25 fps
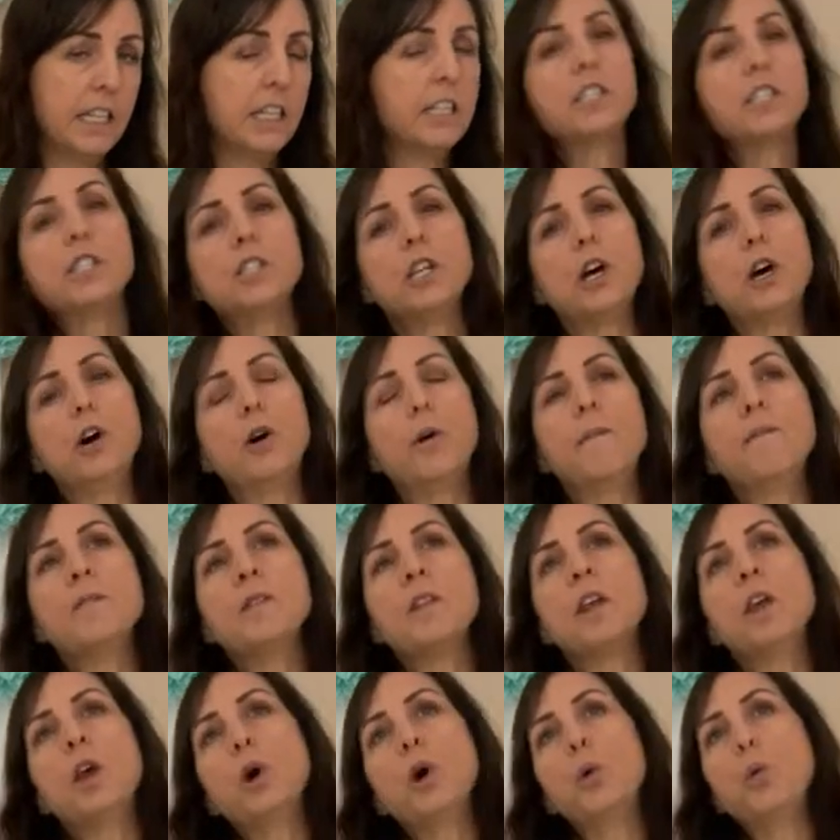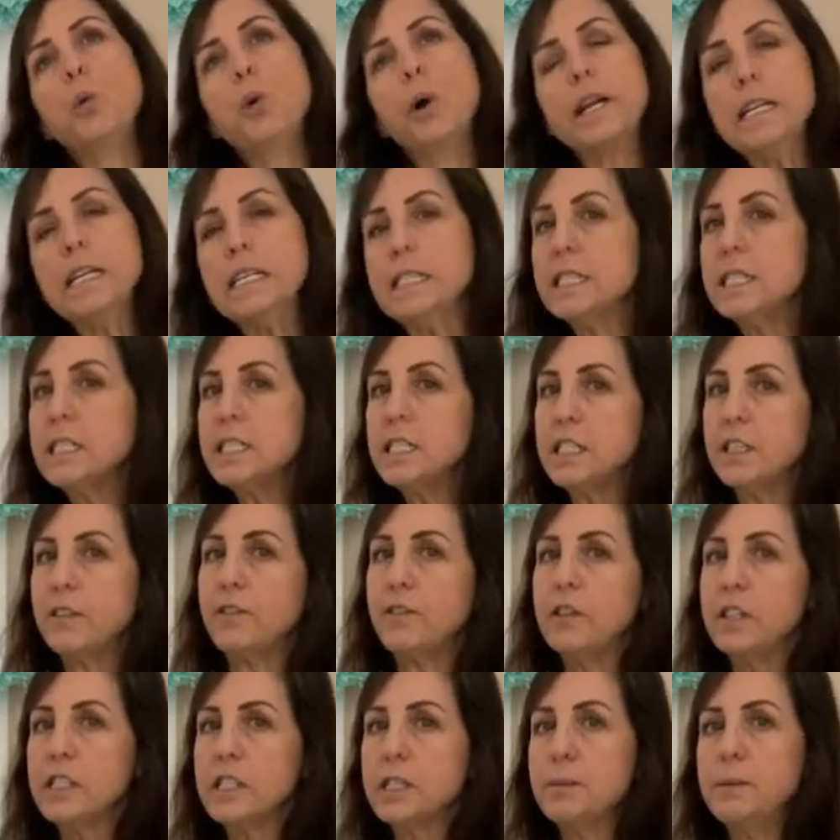So what is the
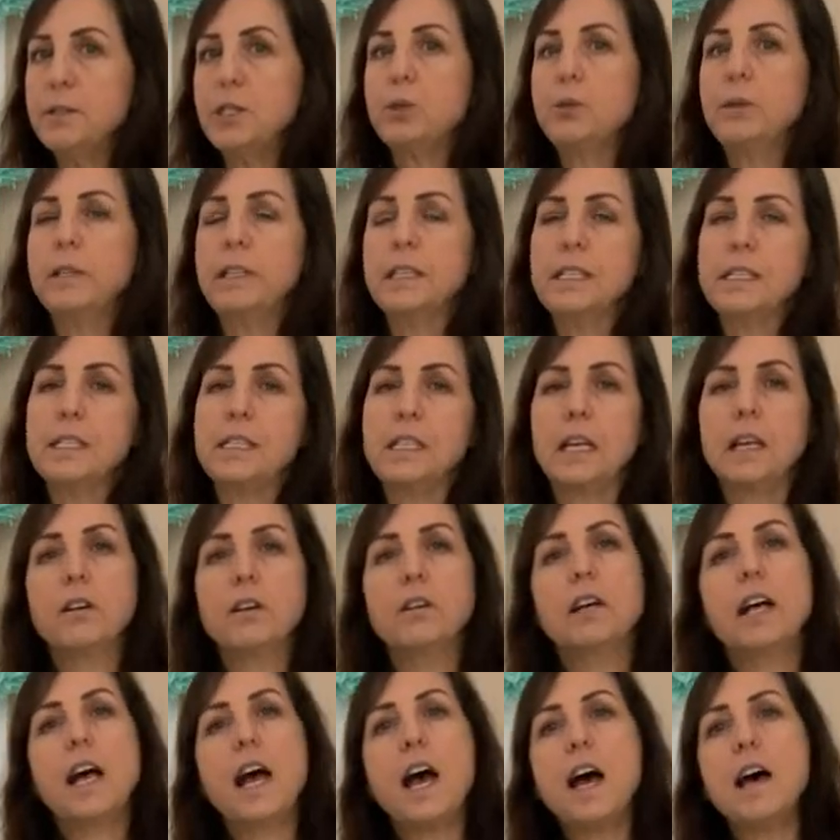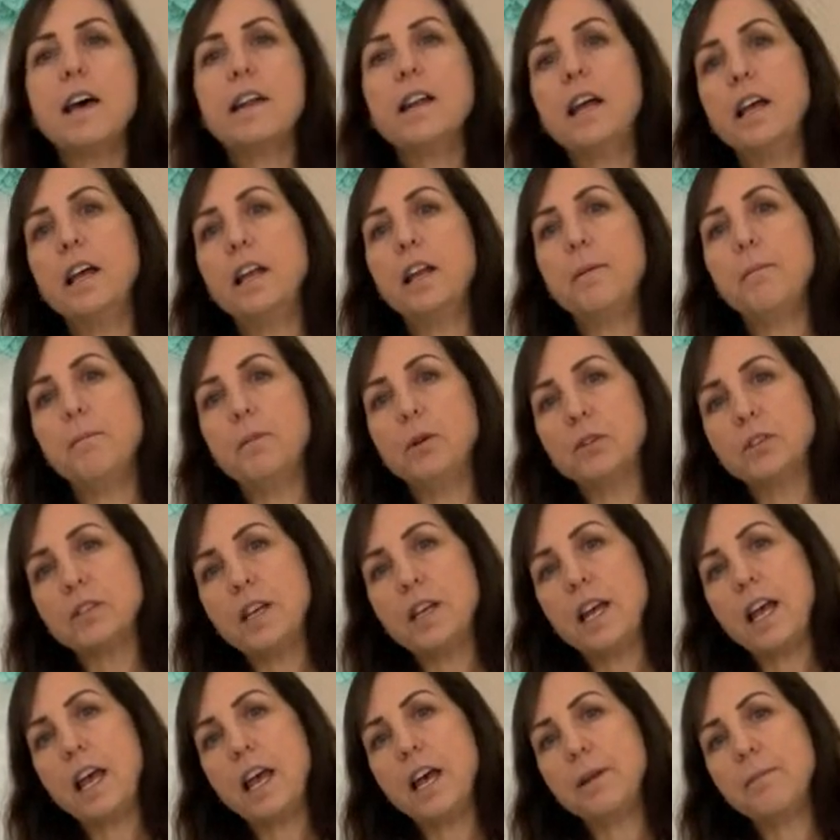difference between a single head and a
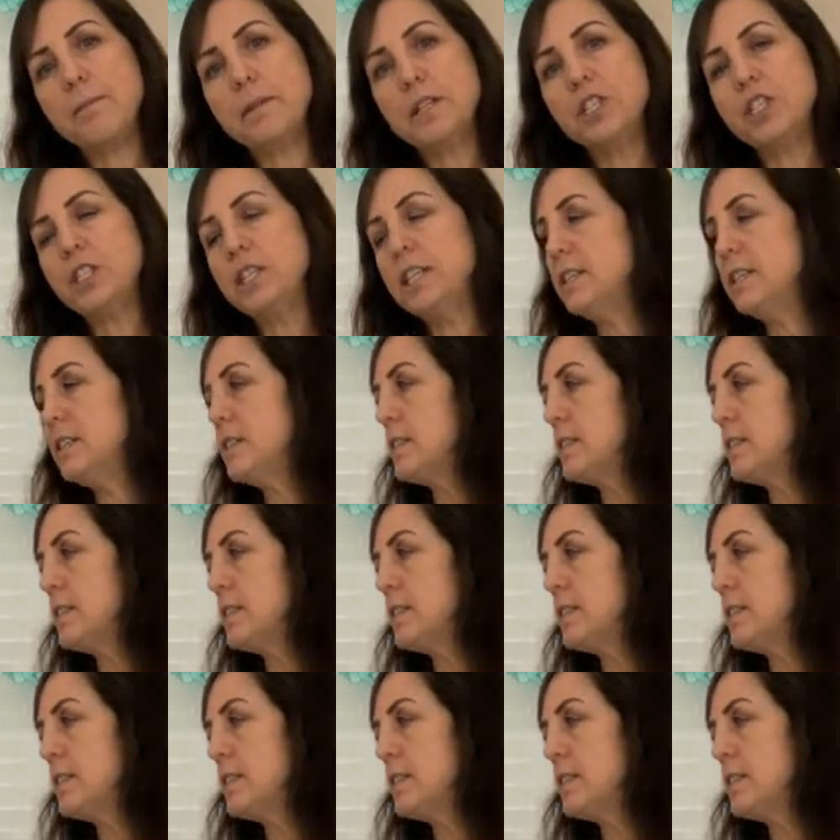multi-head machine?